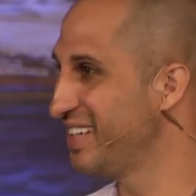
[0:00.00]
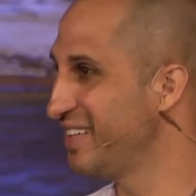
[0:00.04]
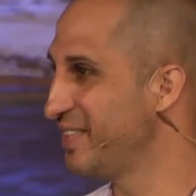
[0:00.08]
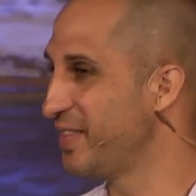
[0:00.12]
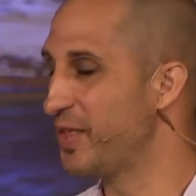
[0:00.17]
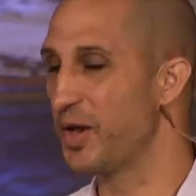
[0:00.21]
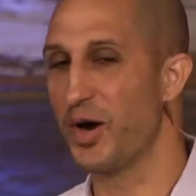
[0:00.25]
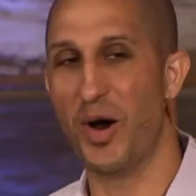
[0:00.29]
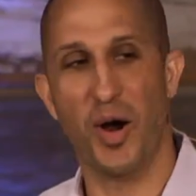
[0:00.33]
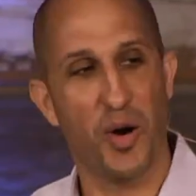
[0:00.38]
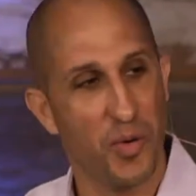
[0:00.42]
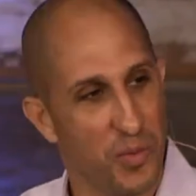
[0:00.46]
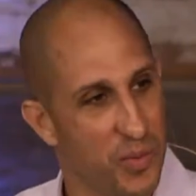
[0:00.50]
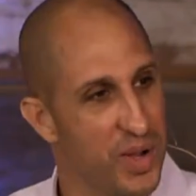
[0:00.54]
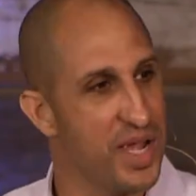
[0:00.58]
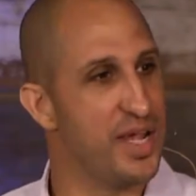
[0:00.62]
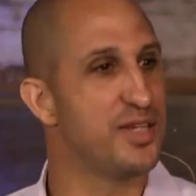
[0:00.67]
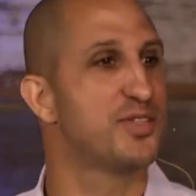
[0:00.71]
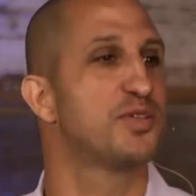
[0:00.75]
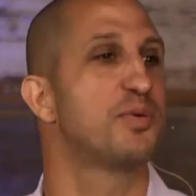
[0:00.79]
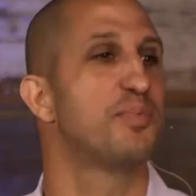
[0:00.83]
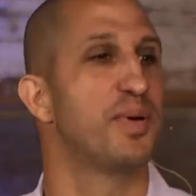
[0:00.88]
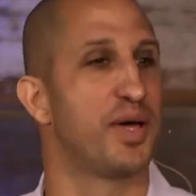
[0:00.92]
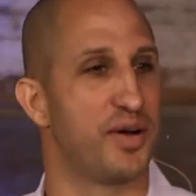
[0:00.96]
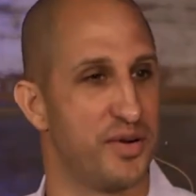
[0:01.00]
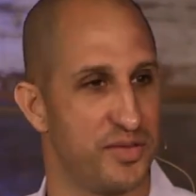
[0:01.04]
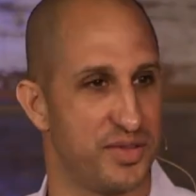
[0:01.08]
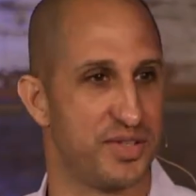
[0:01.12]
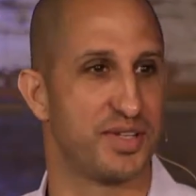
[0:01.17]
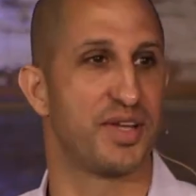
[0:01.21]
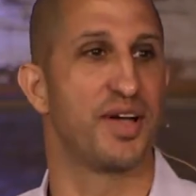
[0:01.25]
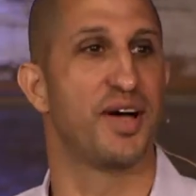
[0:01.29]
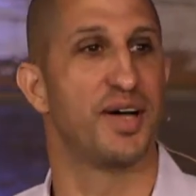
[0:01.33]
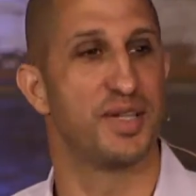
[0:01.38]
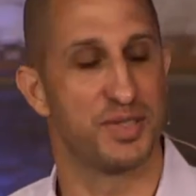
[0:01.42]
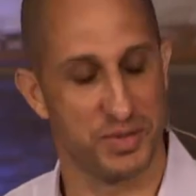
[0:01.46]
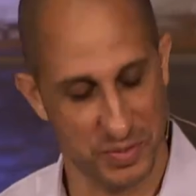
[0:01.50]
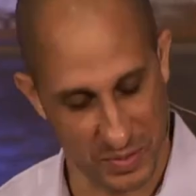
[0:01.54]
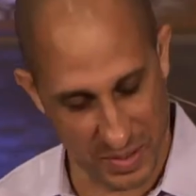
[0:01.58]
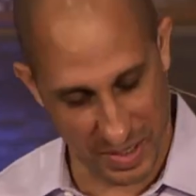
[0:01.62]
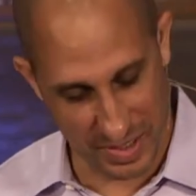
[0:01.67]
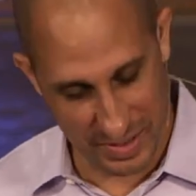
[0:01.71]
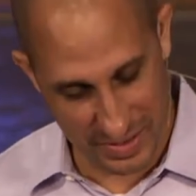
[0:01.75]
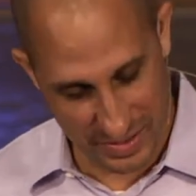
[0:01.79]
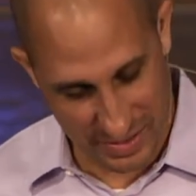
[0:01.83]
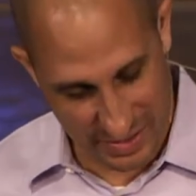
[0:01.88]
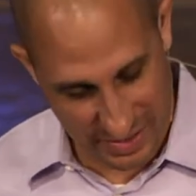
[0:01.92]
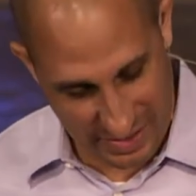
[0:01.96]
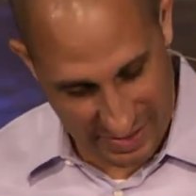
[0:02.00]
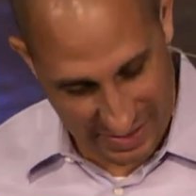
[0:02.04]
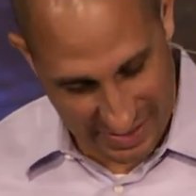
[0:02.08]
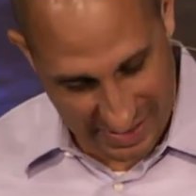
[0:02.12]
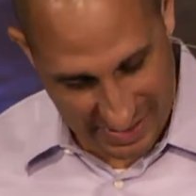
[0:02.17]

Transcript: That our ways are better than God's ways.